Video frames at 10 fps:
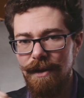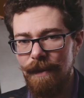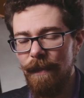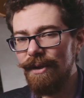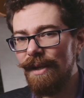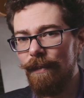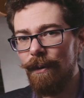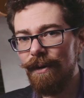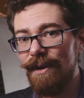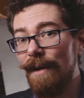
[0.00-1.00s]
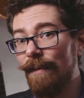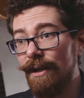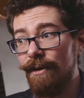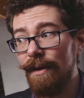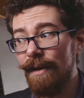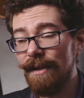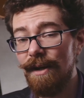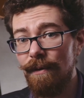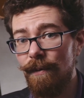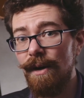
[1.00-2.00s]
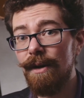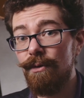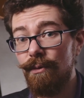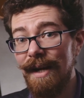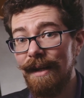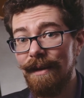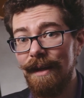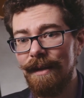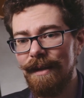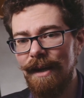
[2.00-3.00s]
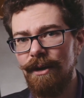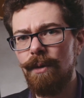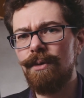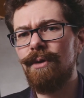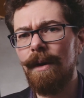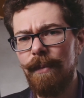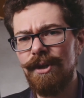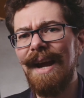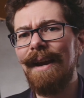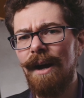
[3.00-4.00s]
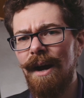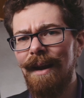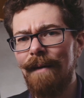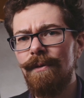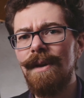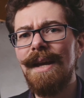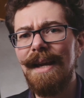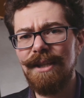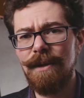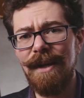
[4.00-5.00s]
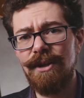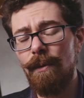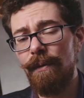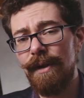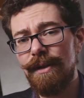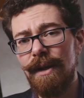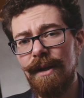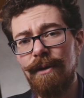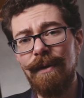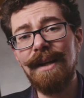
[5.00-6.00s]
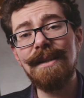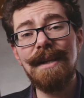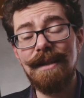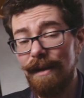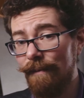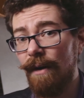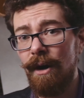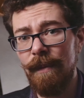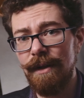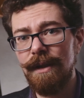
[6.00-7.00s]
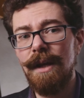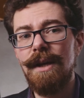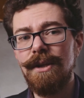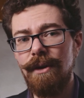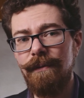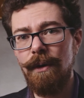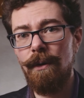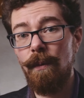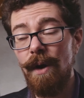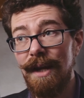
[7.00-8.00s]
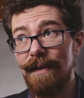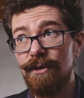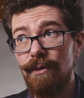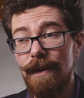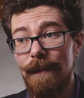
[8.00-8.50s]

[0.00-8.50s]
The most important thing when you're doing this kind of work, grading things, and you're trying to push it at a high level, is to make sure that you're in a consistent environment. So if you're working in this room at the